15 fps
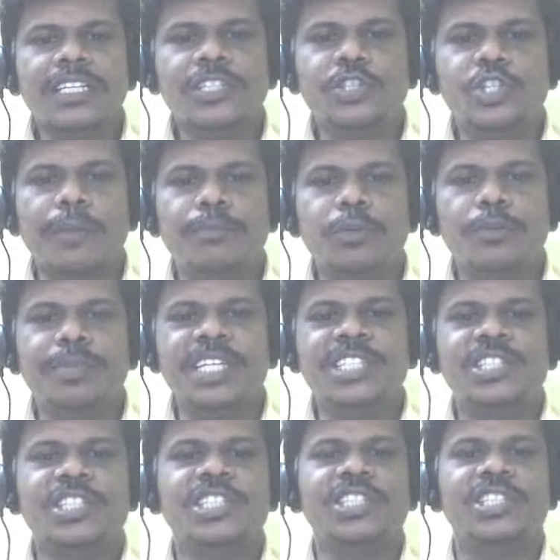
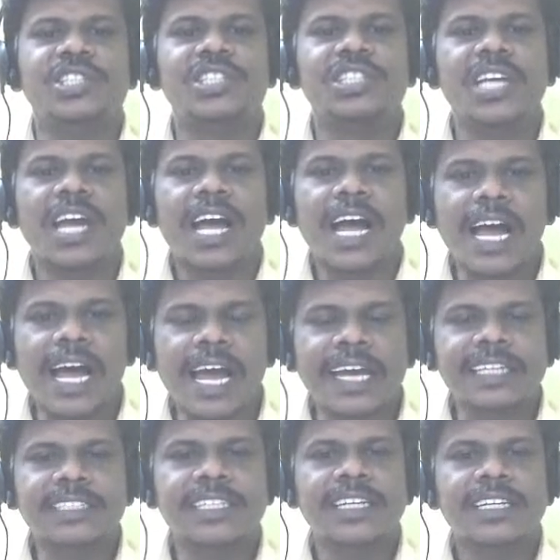WBCs and
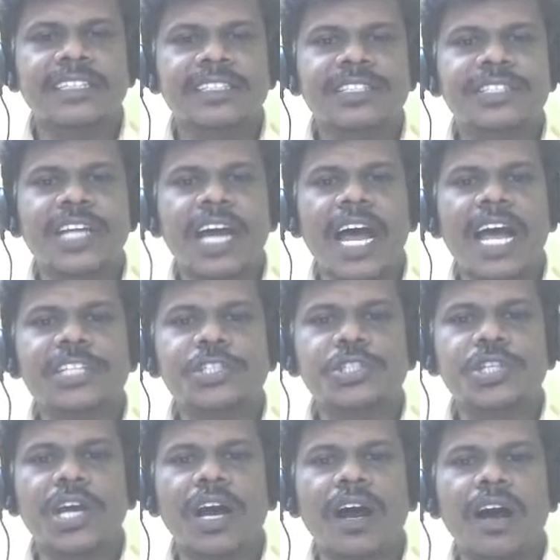dash
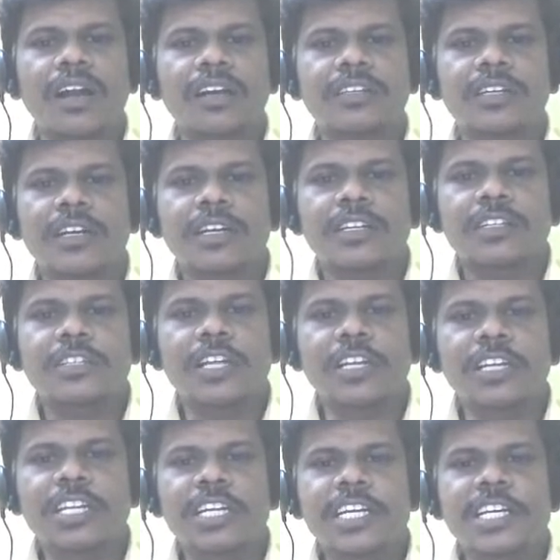are the
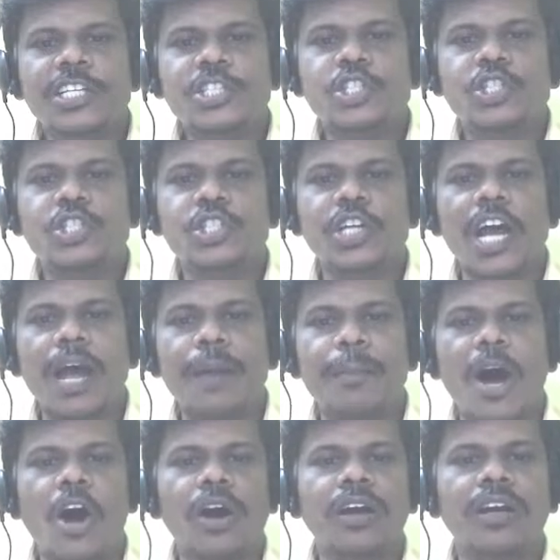least
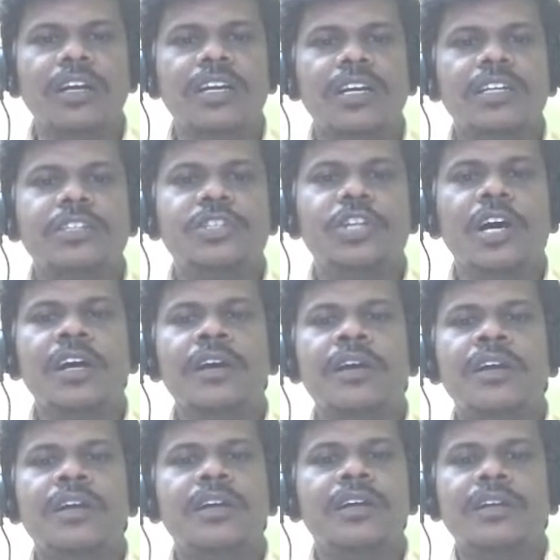among the
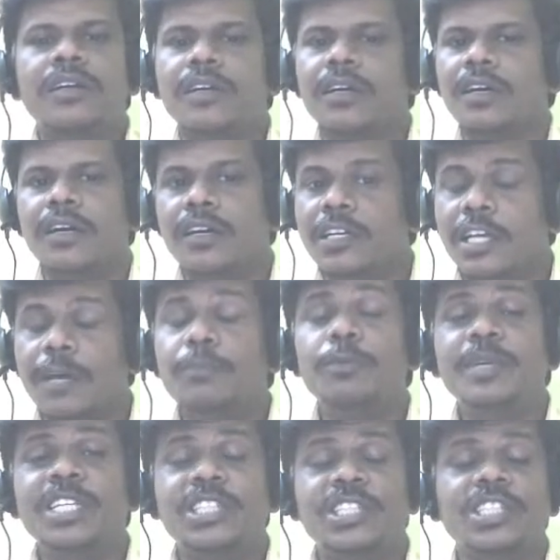
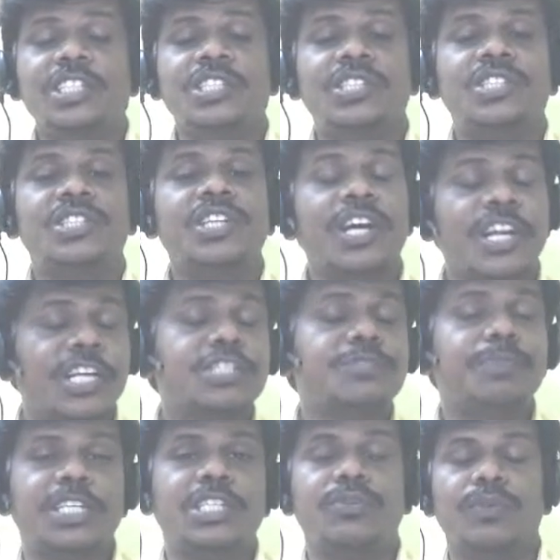WBCs
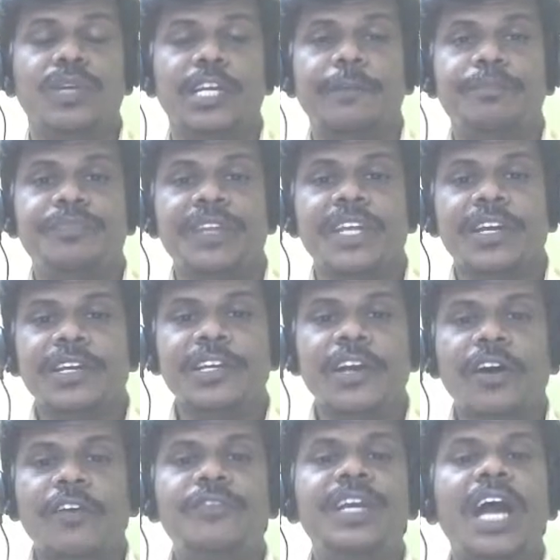respectively. Here
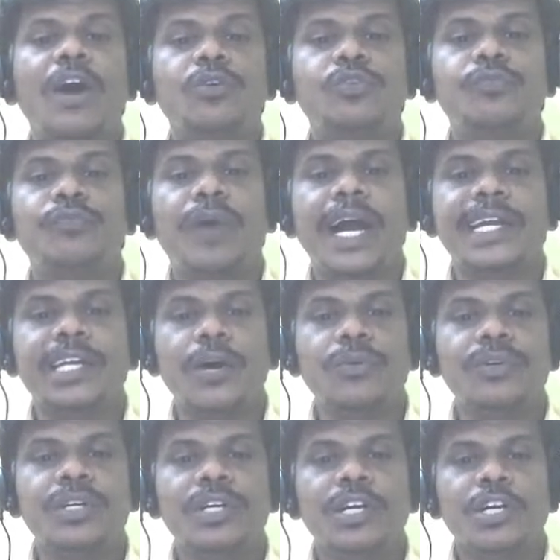we have to find out
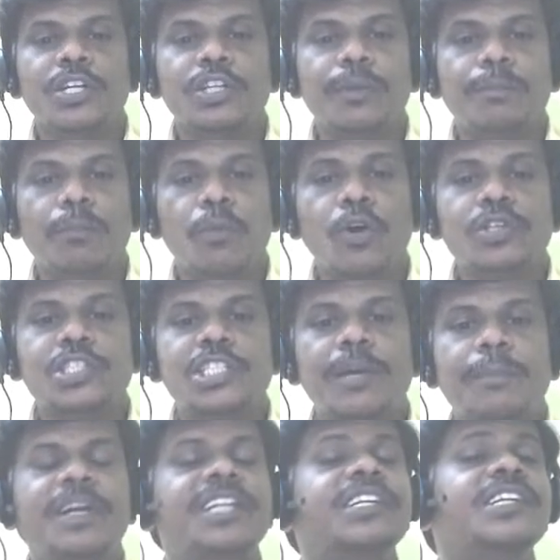the most
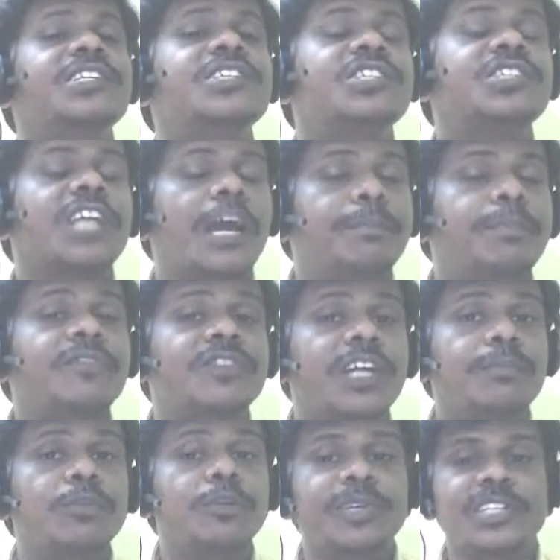abundant type of
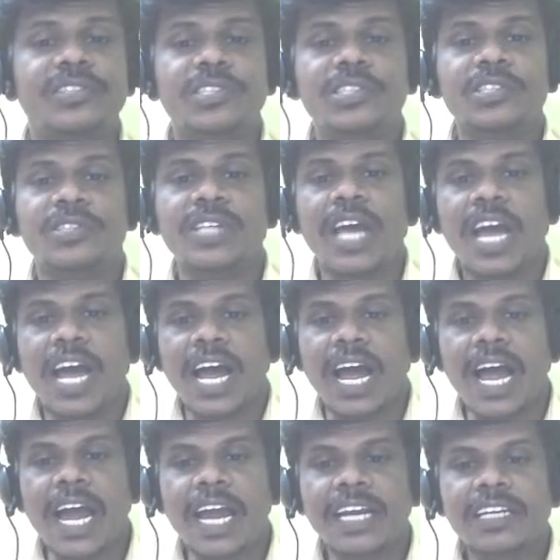WBCs
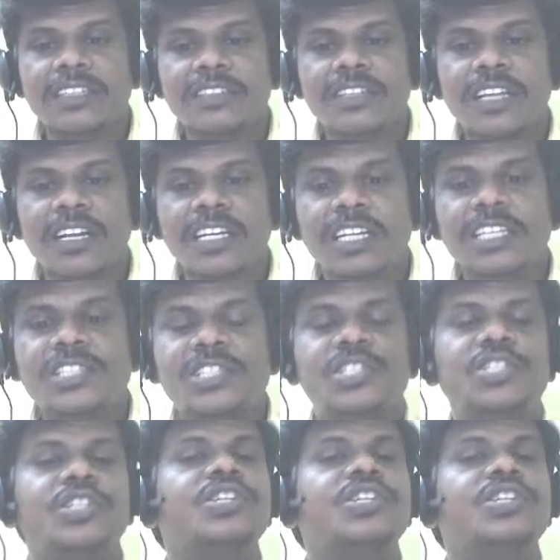and the least